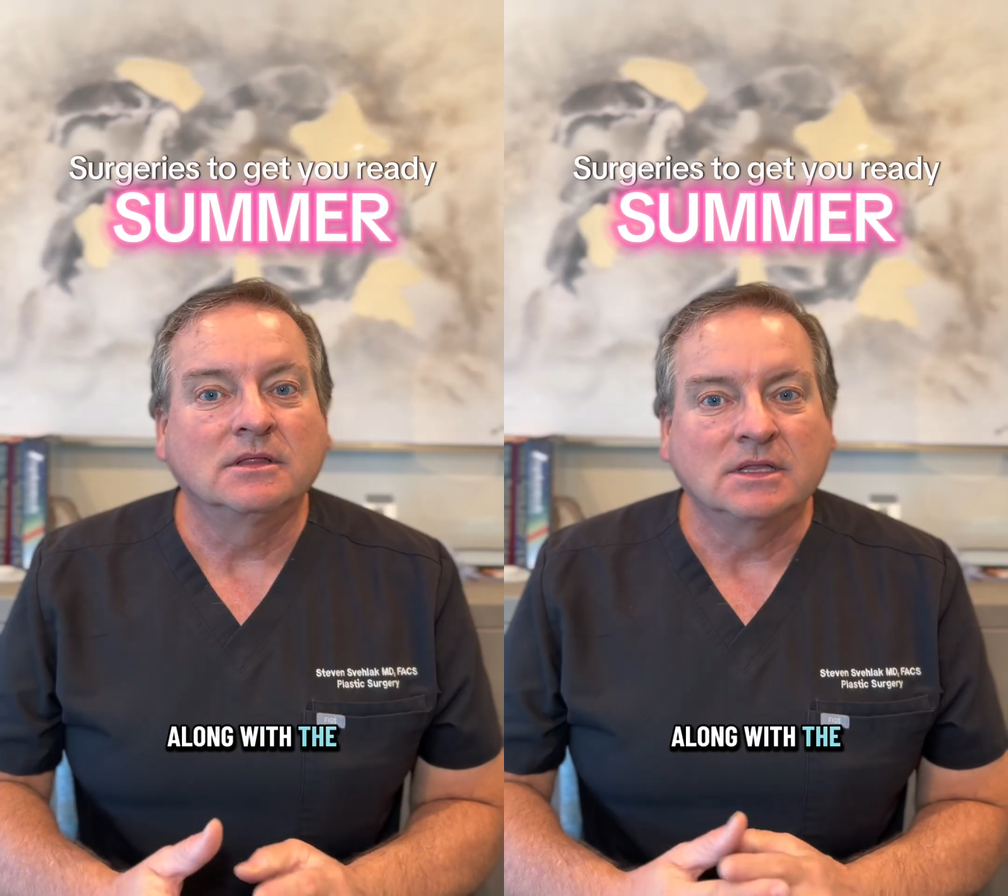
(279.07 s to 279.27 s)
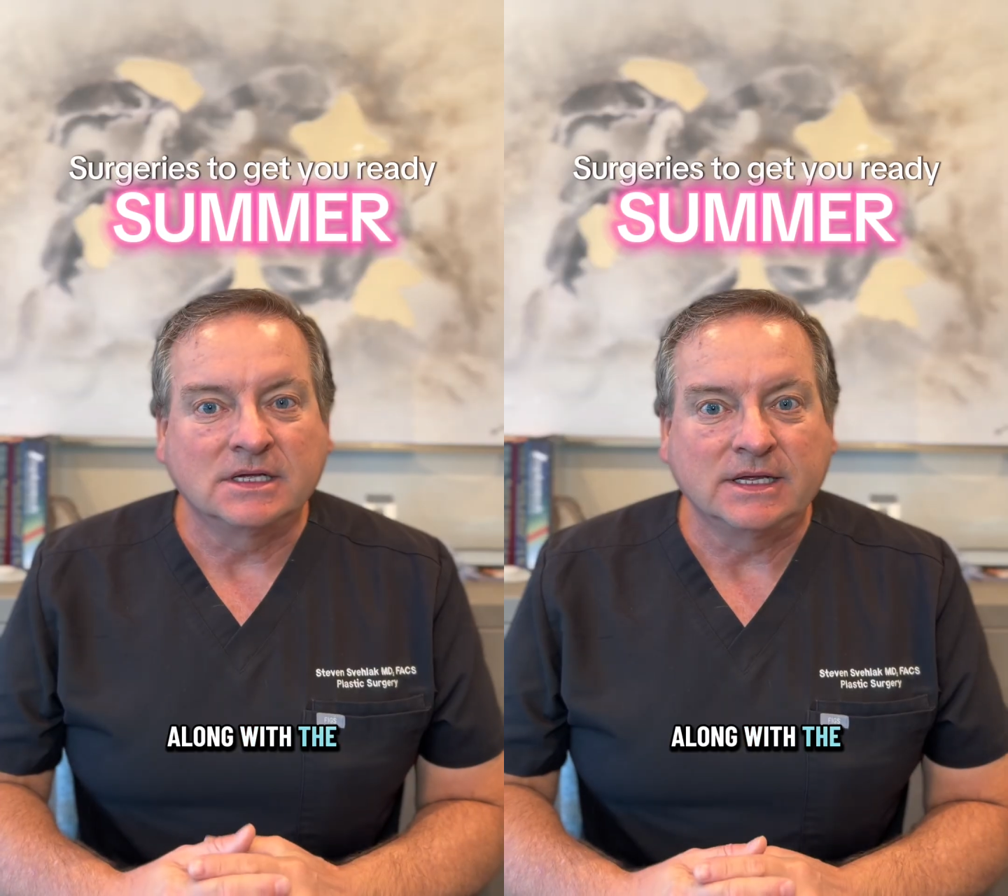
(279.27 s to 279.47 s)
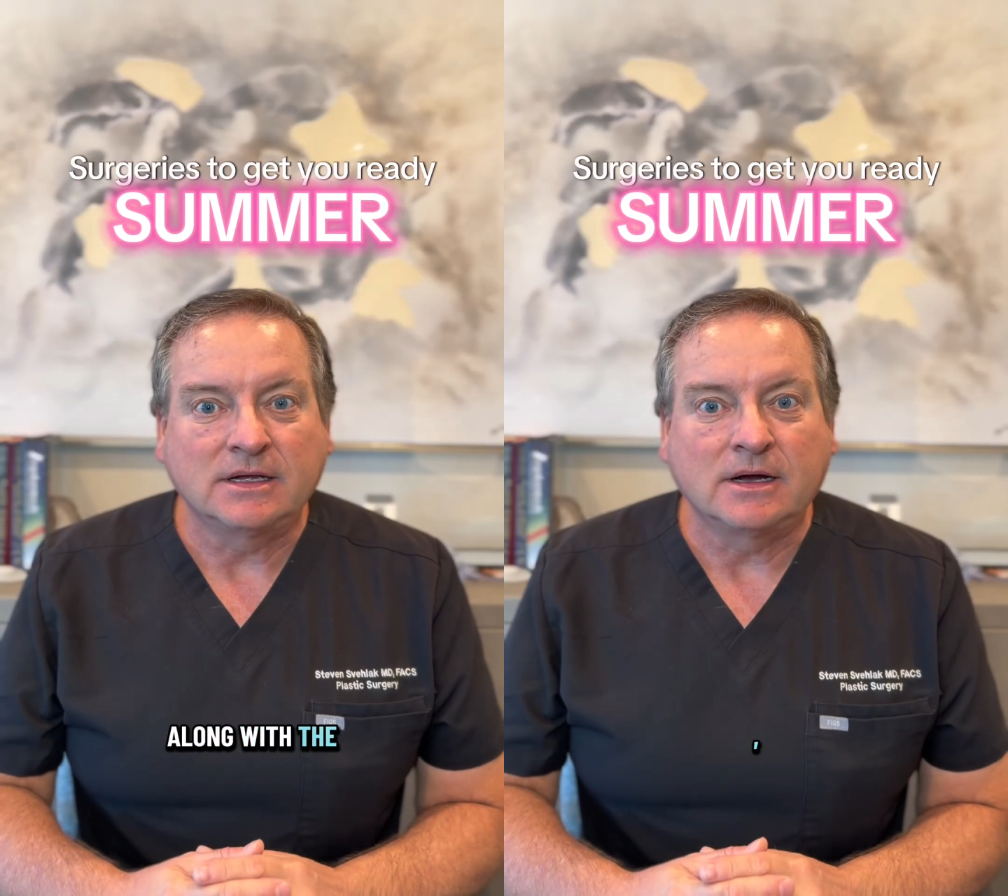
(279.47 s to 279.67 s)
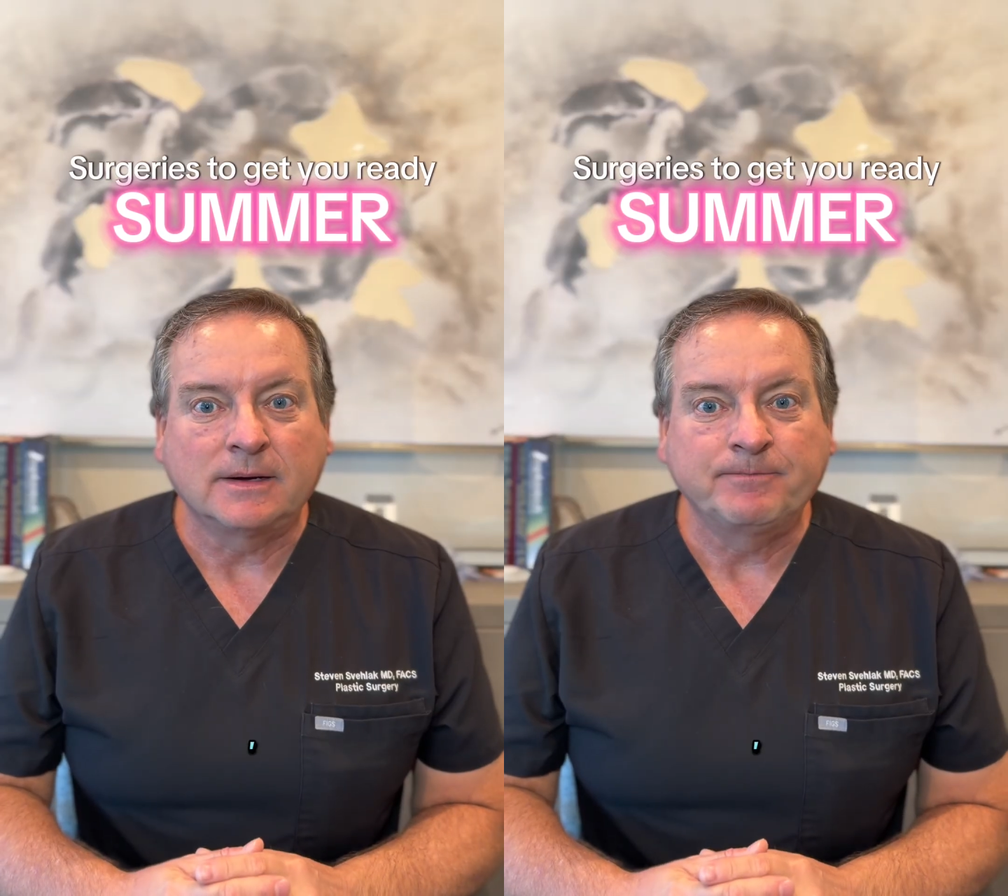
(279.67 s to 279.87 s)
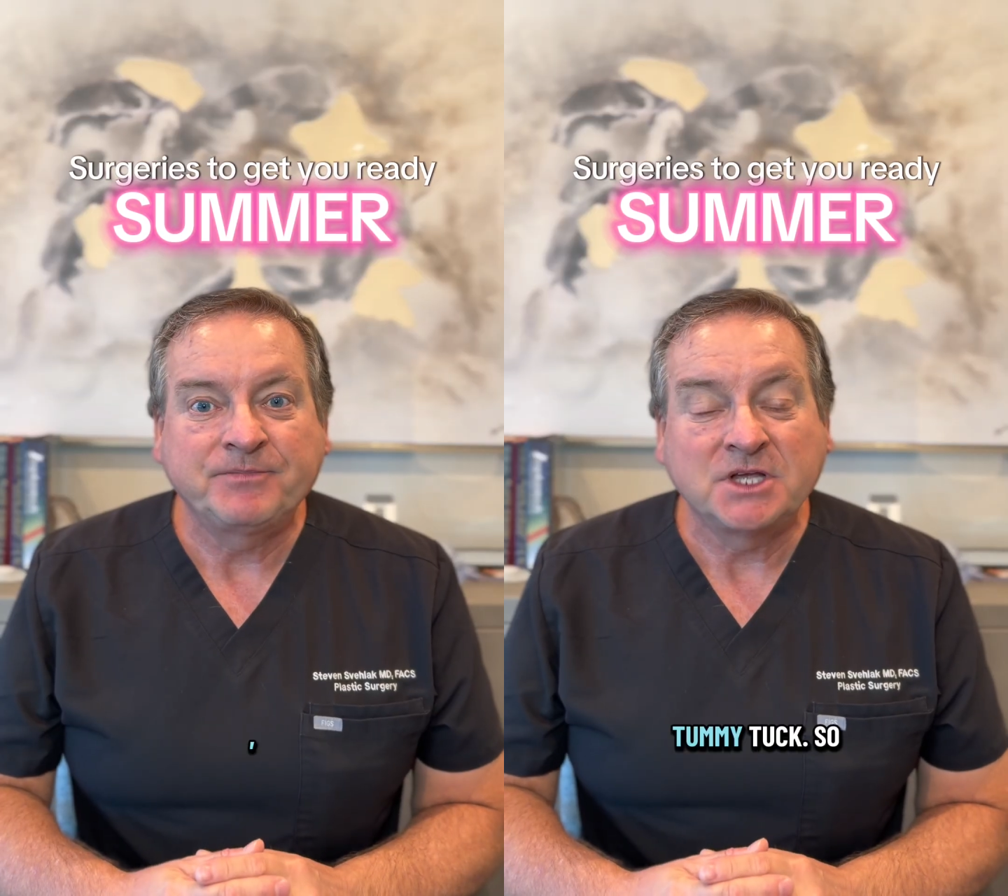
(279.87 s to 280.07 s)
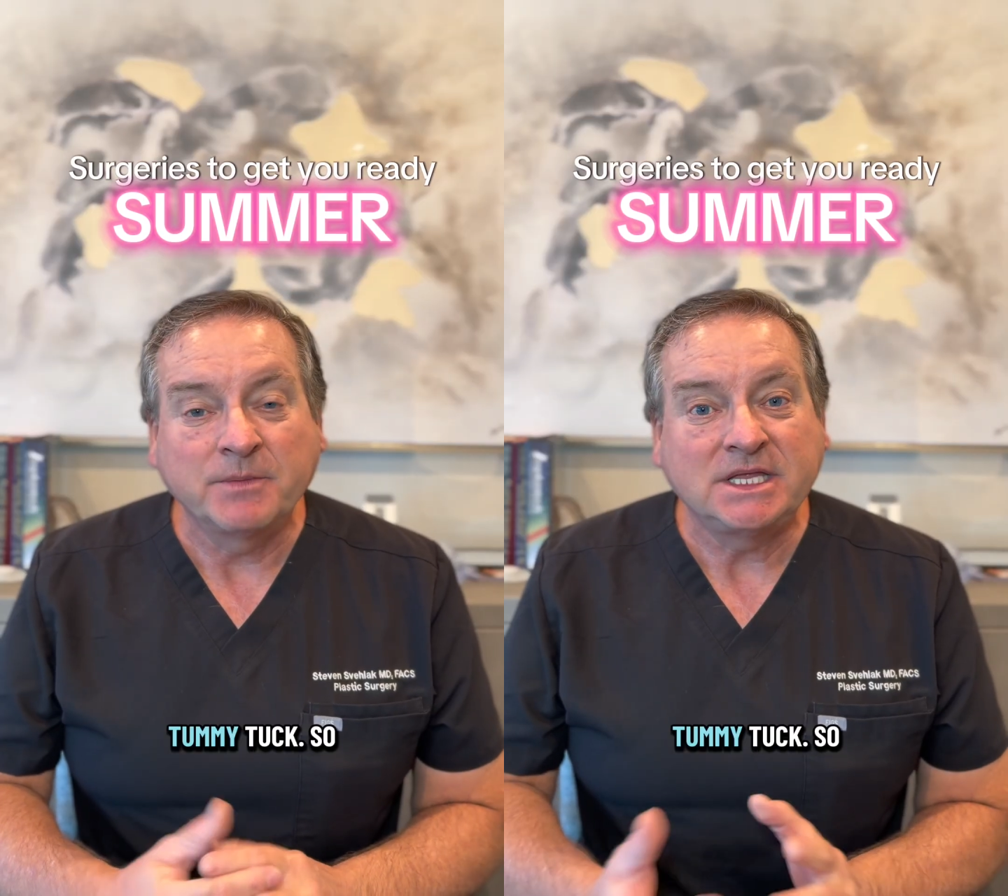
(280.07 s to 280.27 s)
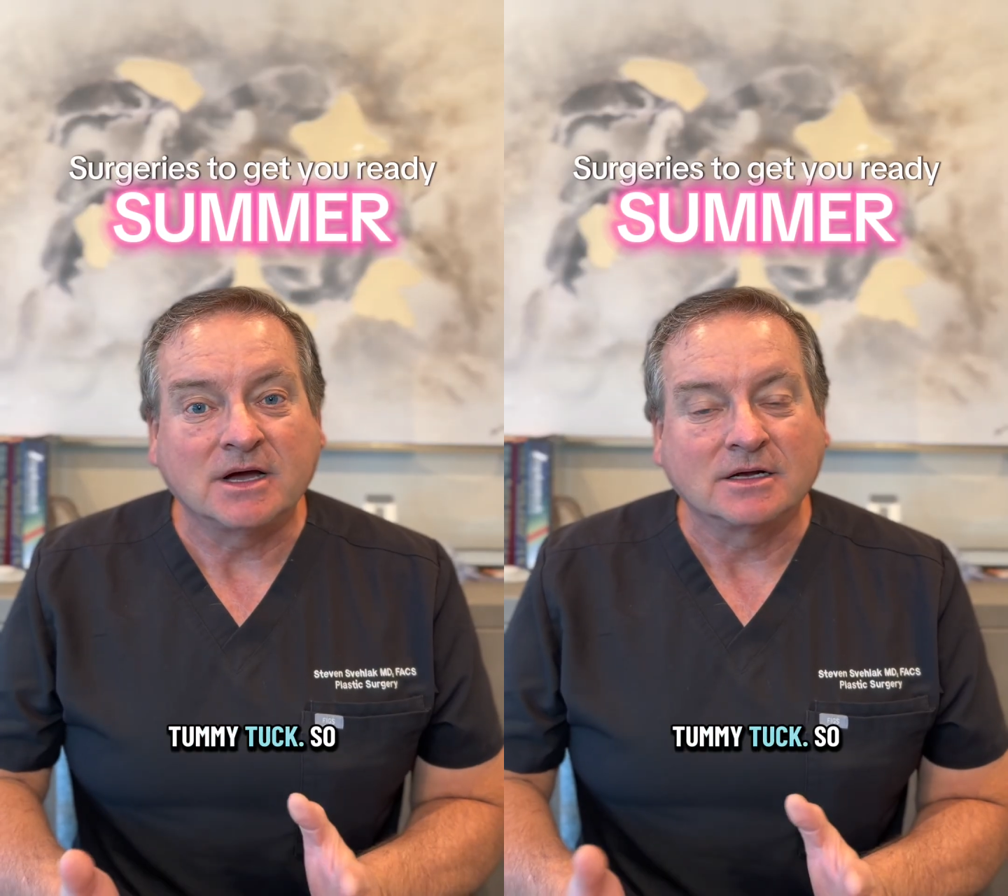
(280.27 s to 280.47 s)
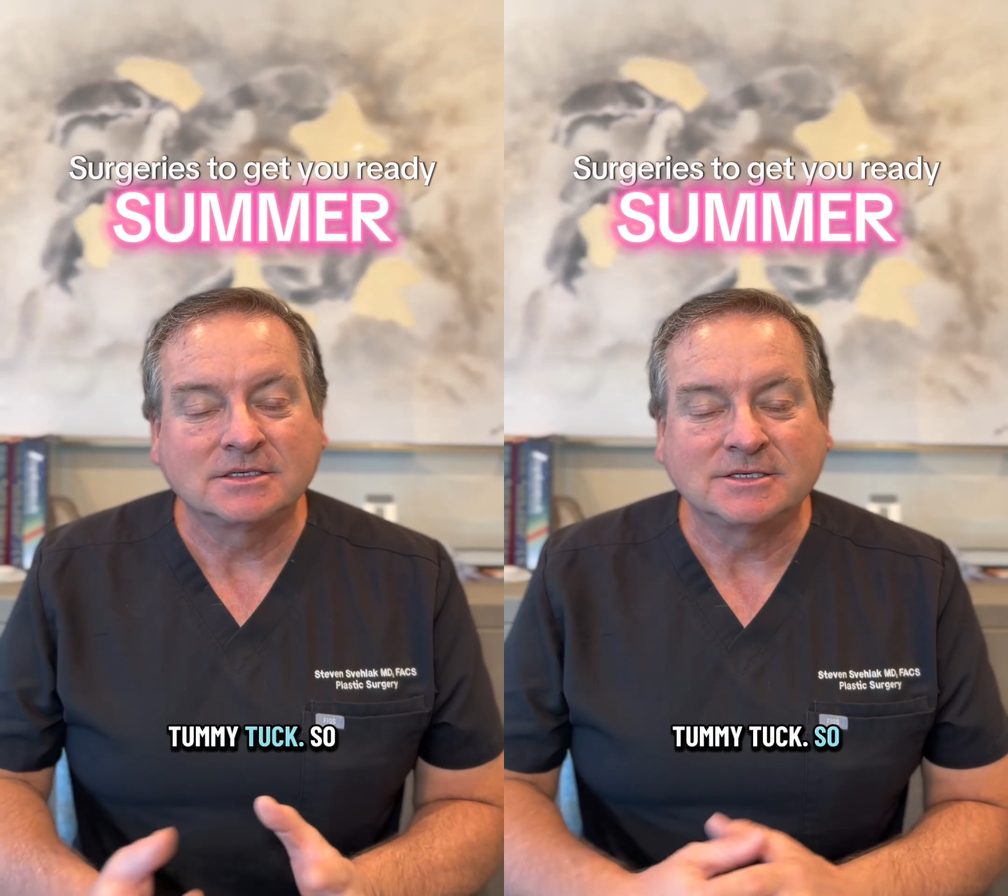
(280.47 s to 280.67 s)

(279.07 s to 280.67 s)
the tummy tuck.